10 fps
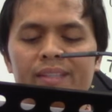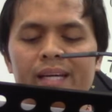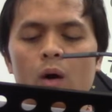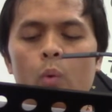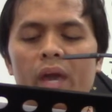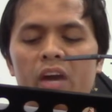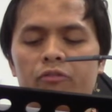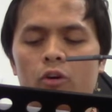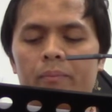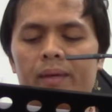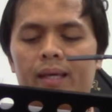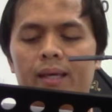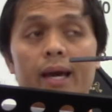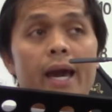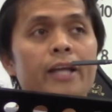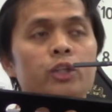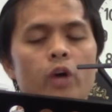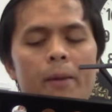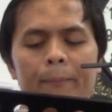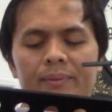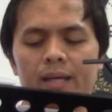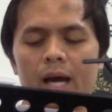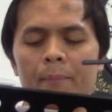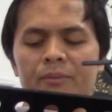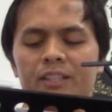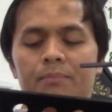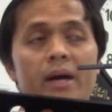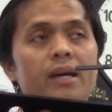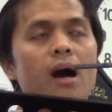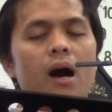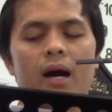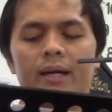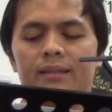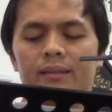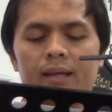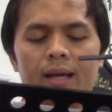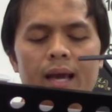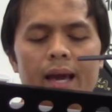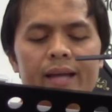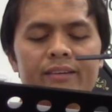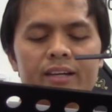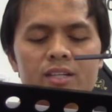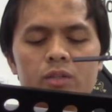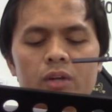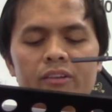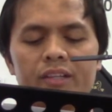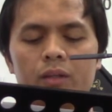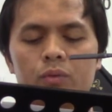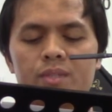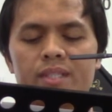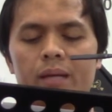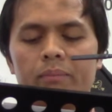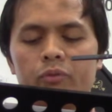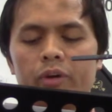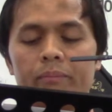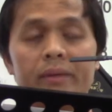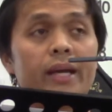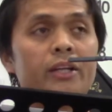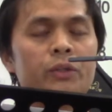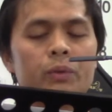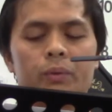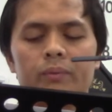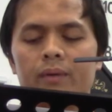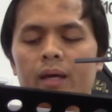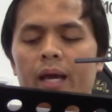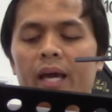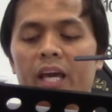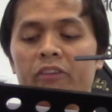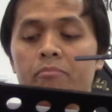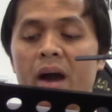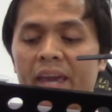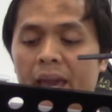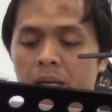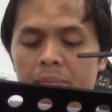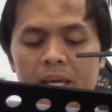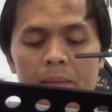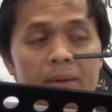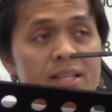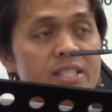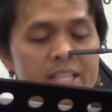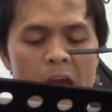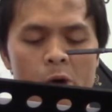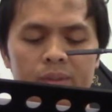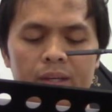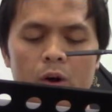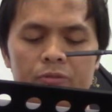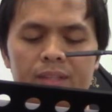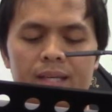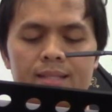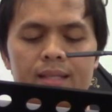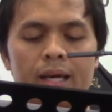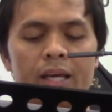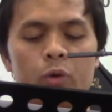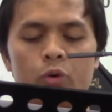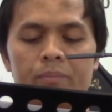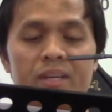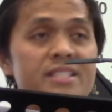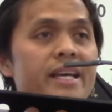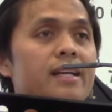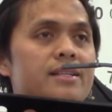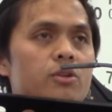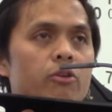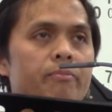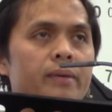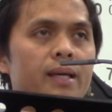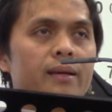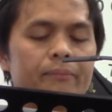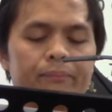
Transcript: that away from me and you emptied my heart, and there is nothing to stand between me and you. If my enemy Iblis knew thee of this, he would be jealous of me.